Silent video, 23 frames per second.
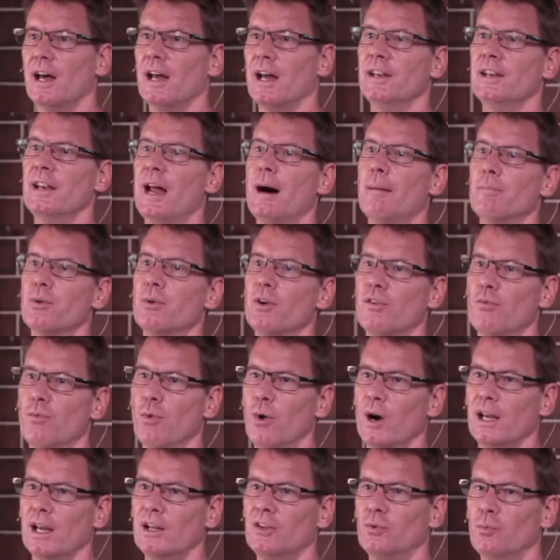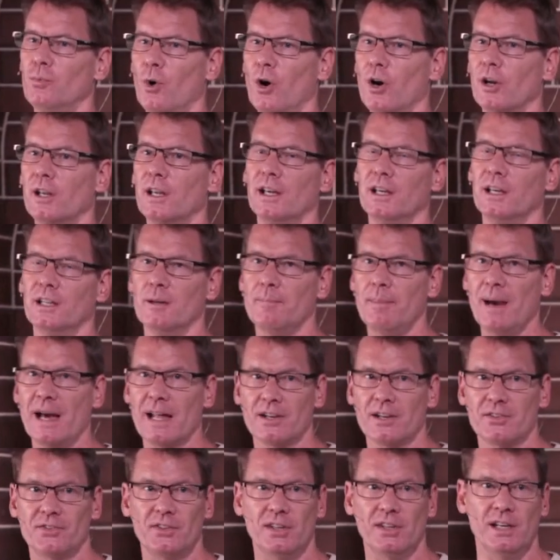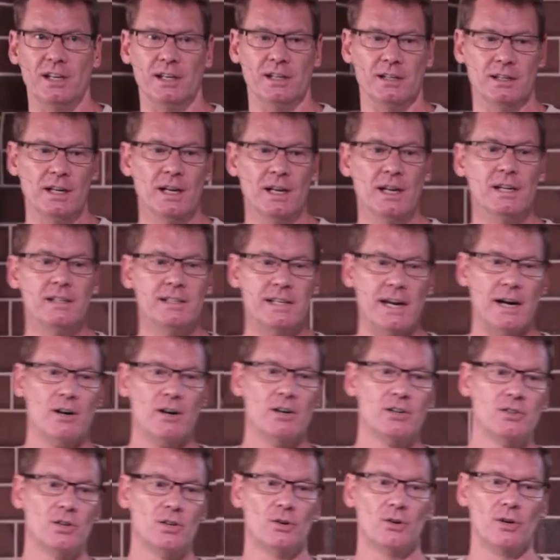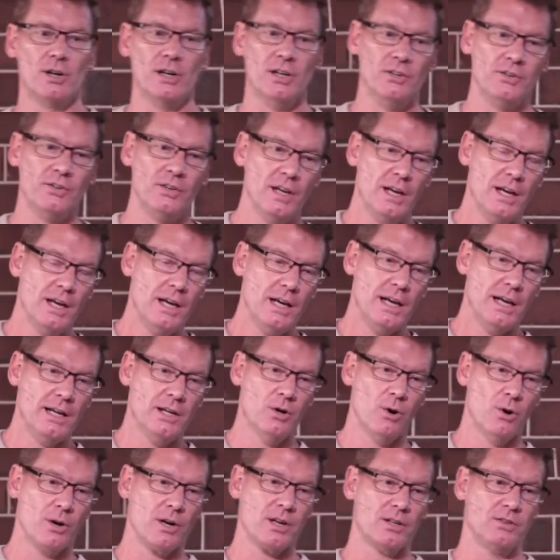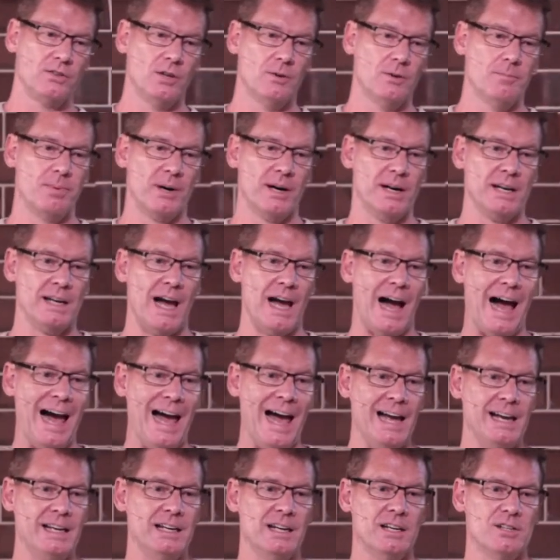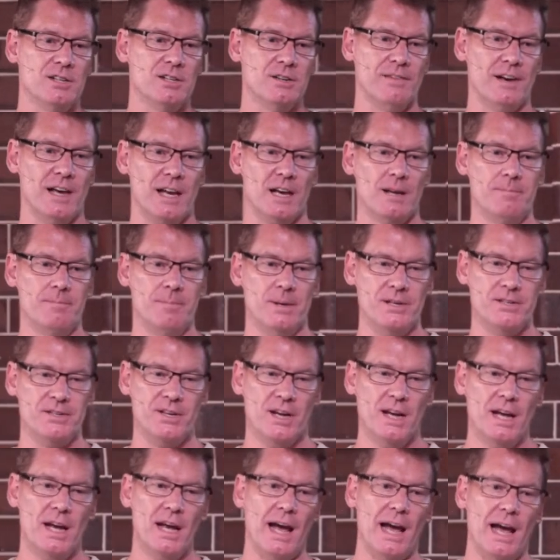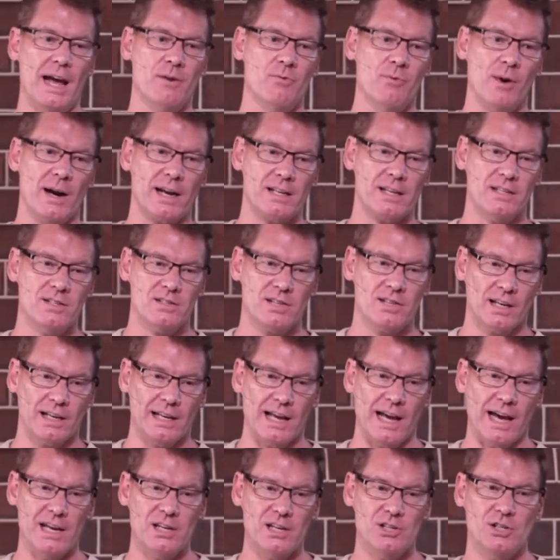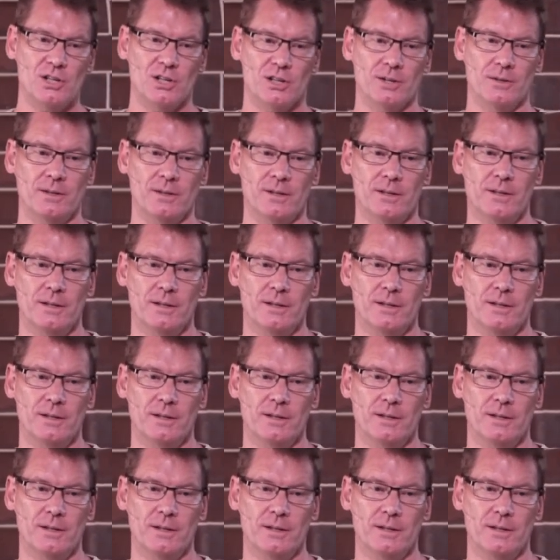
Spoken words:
a number of weeks working in the Palestinian territories in order to bring aid and development and reconciliation.